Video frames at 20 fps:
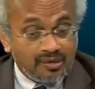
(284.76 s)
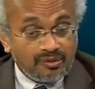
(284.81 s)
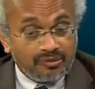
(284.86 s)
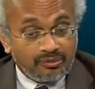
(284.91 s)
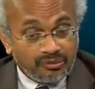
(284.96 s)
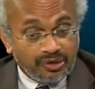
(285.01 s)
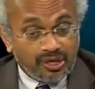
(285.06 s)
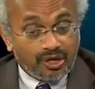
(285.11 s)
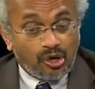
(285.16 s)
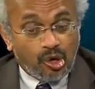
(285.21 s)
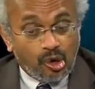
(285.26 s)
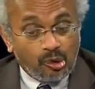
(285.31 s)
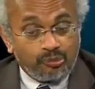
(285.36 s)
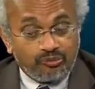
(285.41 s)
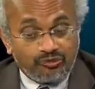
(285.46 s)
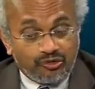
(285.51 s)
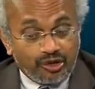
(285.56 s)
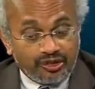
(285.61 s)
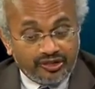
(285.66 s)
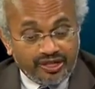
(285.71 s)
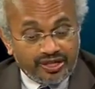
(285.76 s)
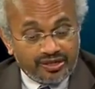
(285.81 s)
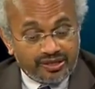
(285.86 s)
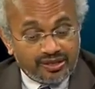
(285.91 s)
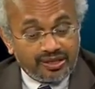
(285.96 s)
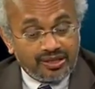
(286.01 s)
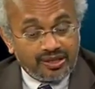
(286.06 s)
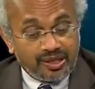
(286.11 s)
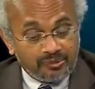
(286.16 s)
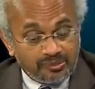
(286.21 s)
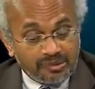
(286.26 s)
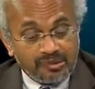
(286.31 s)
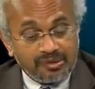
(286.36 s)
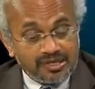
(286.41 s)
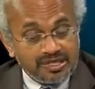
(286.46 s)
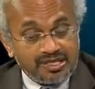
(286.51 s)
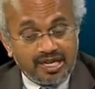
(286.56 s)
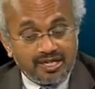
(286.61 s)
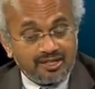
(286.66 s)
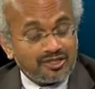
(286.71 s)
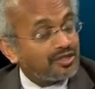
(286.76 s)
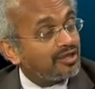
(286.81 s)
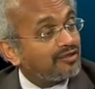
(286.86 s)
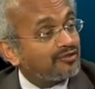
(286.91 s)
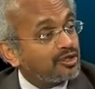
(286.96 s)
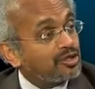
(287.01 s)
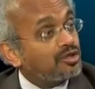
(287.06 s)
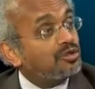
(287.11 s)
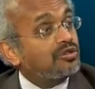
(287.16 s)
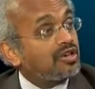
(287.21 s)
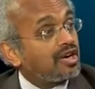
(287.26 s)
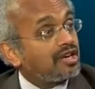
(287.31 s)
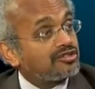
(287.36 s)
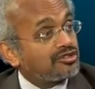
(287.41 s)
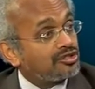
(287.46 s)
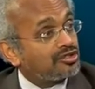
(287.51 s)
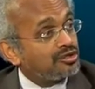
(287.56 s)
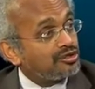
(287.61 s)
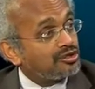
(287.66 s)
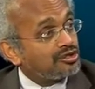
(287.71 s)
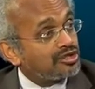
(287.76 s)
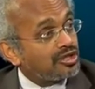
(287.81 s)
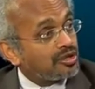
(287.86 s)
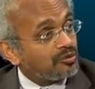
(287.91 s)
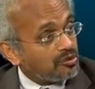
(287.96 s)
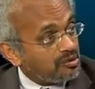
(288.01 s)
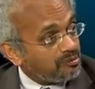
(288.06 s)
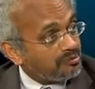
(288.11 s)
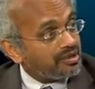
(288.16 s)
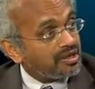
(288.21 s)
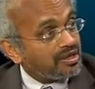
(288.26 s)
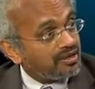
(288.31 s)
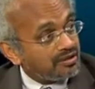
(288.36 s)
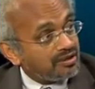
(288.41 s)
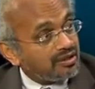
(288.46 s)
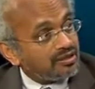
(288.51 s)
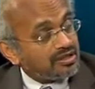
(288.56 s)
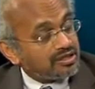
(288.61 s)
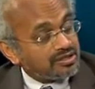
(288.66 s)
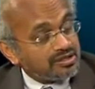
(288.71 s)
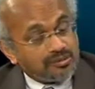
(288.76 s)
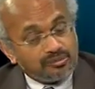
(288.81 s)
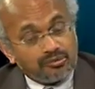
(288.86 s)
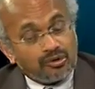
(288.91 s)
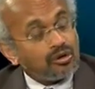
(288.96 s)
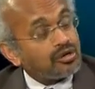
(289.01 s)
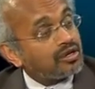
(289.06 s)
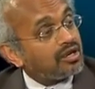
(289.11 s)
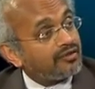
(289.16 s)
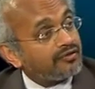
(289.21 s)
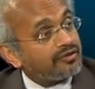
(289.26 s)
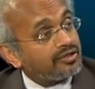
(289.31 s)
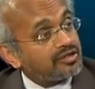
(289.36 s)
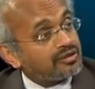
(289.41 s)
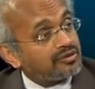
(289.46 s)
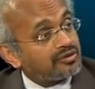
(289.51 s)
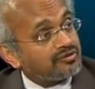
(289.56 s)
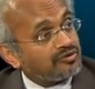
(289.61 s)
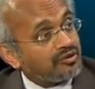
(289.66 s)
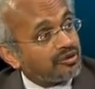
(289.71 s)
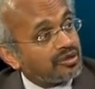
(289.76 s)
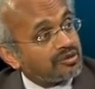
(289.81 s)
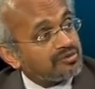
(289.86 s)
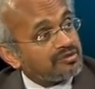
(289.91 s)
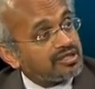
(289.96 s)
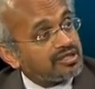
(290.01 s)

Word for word: we are hopeful that the implementation of the new constitution will bring uh, some more governance reforms